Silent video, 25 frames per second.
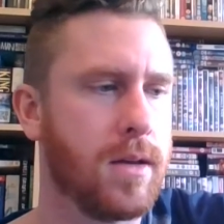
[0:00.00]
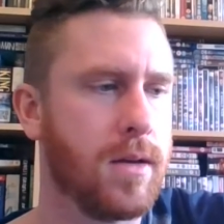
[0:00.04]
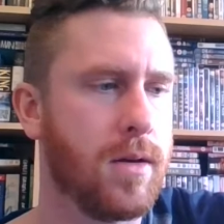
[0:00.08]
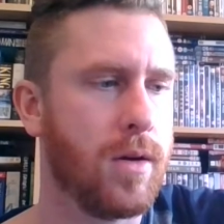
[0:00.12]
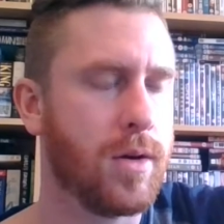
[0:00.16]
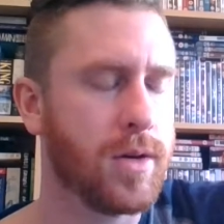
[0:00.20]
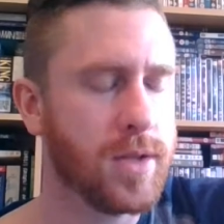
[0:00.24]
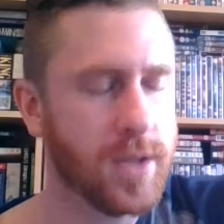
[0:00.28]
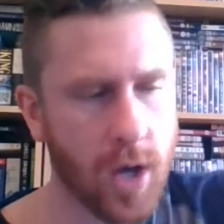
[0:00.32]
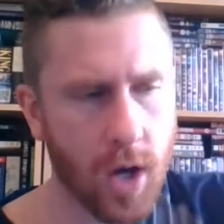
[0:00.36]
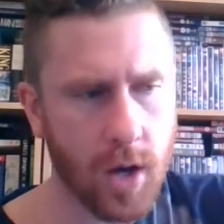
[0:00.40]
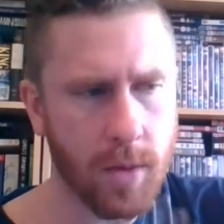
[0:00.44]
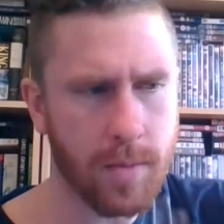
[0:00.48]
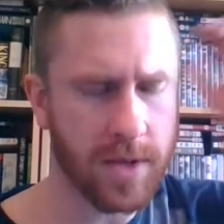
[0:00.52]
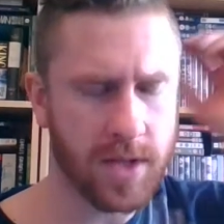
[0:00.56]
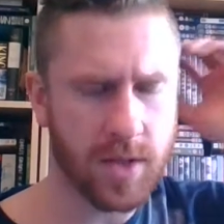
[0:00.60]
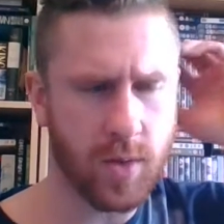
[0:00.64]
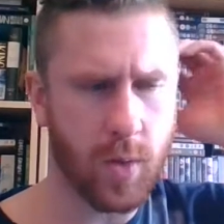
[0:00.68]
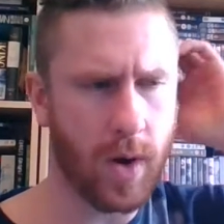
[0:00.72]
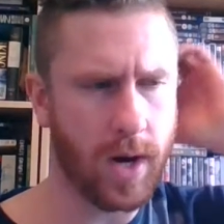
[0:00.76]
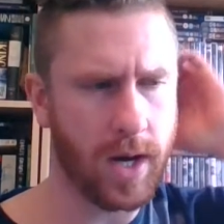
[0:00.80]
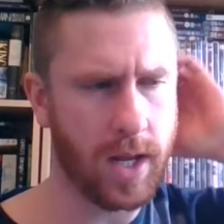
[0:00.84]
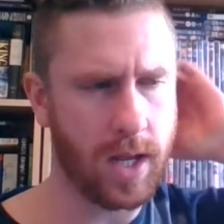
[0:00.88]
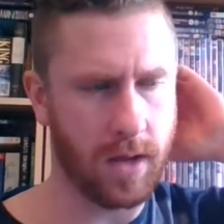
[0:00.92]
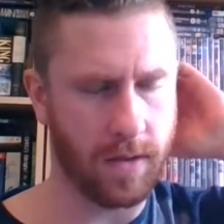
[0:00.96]
October
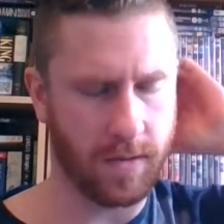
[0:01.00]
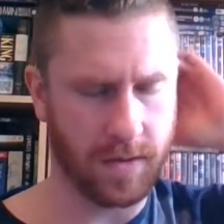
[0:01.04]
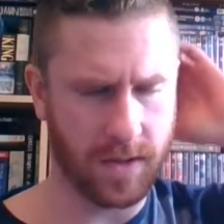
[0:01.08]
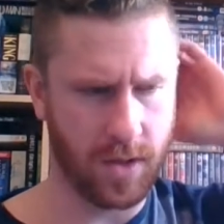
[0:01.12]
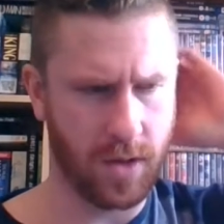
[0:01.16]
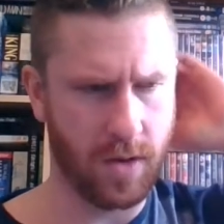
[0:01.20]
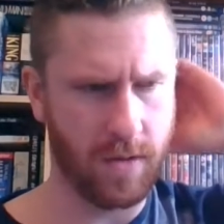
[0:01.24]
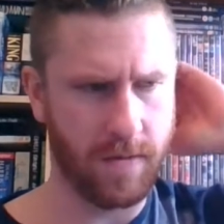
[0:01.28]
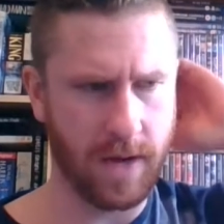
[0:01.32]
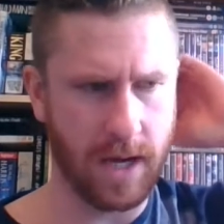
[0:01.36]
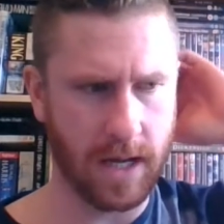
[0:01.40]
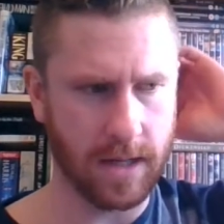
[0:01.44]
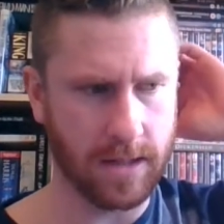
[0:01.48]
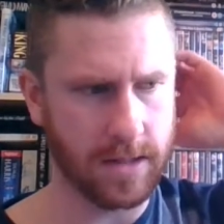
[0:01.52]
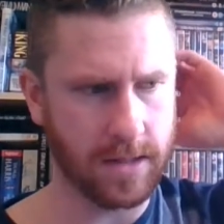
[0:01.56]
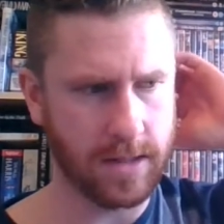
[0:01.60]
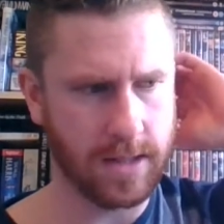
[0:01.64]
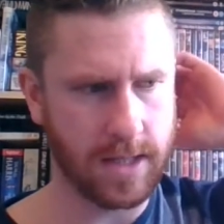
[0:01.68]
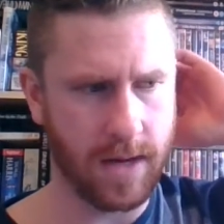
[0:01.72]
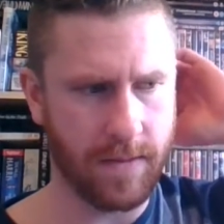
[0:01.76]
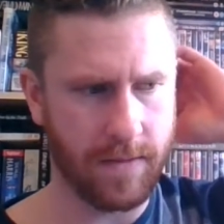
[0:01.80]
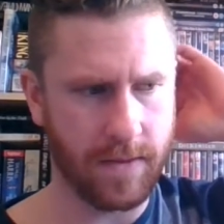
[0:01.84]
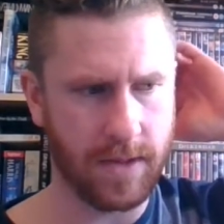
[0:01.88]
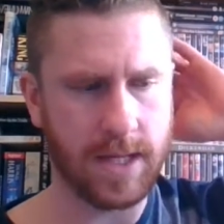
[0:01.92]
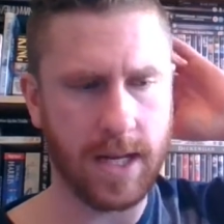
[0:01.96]
20th,
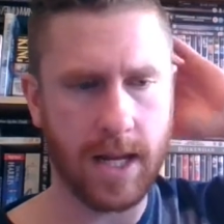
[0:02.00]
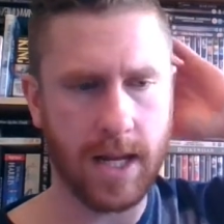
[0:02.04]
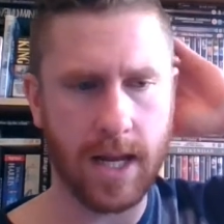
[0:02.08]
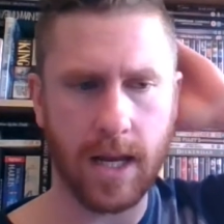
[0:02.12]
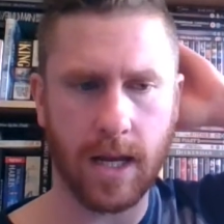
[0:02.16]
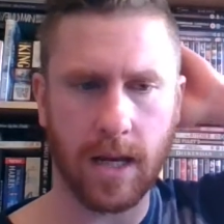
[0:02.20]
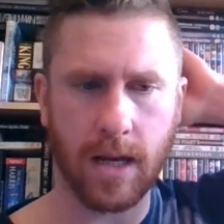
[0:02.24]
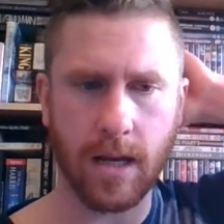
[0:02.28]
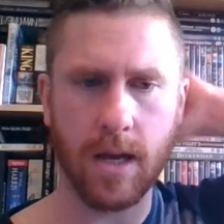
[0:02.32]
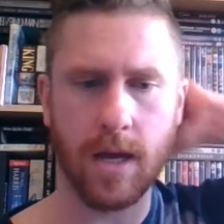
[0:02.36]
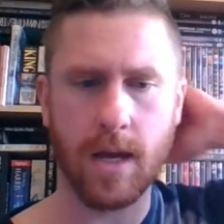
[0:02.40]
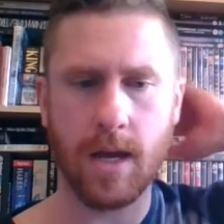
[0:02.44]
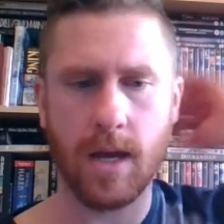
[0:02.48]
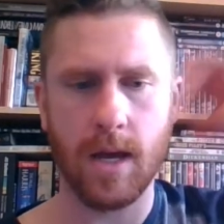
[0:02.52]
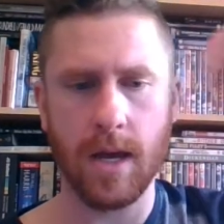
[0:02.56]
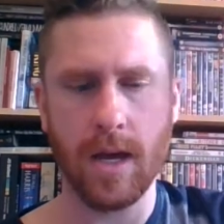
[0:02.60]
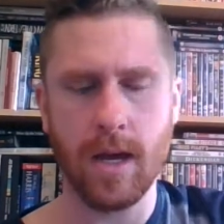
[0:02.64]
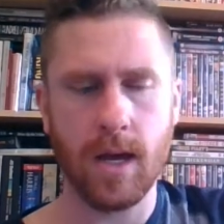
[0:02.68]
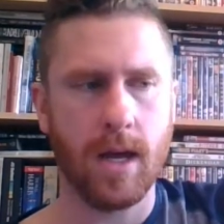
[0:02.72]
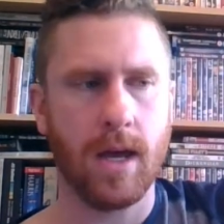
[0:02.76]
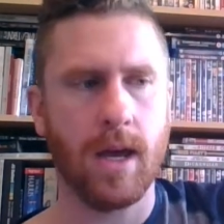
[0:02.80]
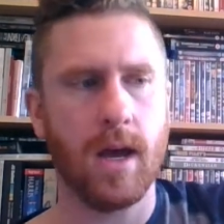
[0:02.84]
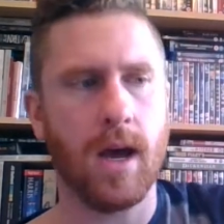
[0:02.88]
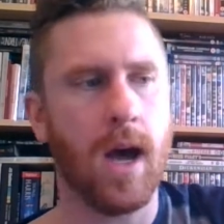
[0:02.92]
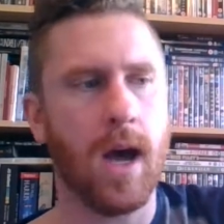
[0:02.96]
2017.
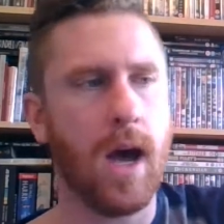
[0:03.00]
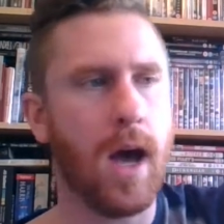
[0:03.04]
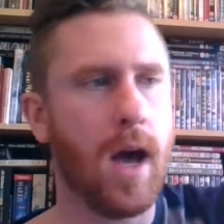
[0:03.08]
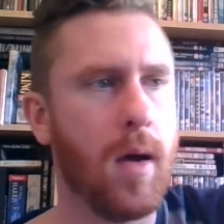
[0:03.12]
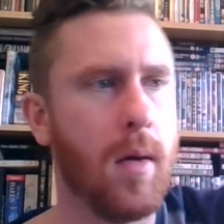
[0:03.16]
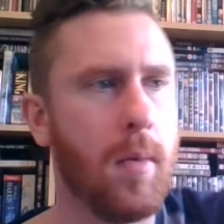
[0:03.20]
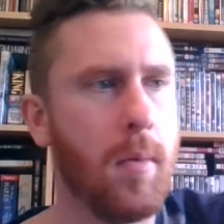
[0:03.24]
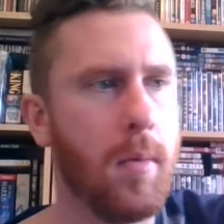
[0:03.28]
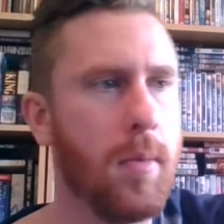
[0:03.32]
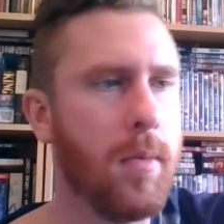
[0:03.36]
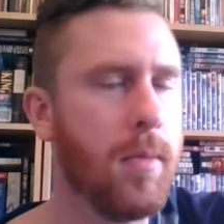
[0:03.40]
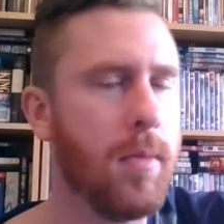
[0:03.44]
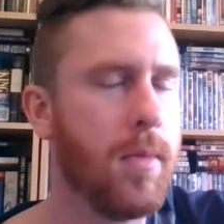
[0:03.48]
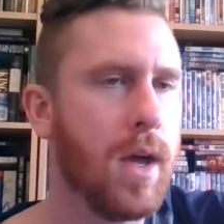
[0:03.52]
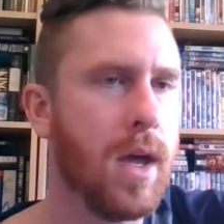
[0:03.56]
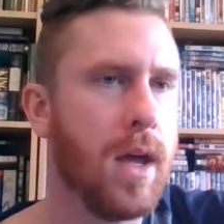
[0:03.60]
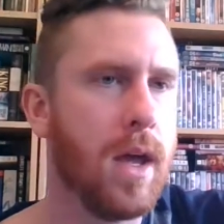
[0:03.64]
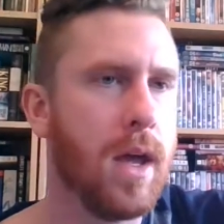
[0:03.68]
I'm